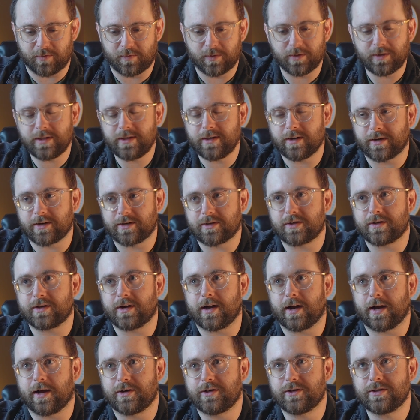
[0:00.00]
really on
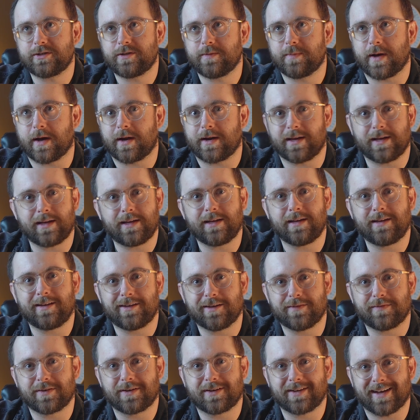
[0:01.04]
just about any
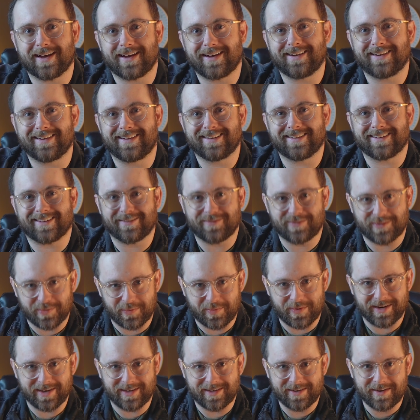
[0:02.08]
given night of the
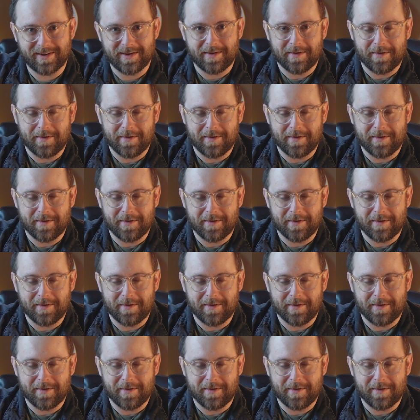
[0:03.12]
week.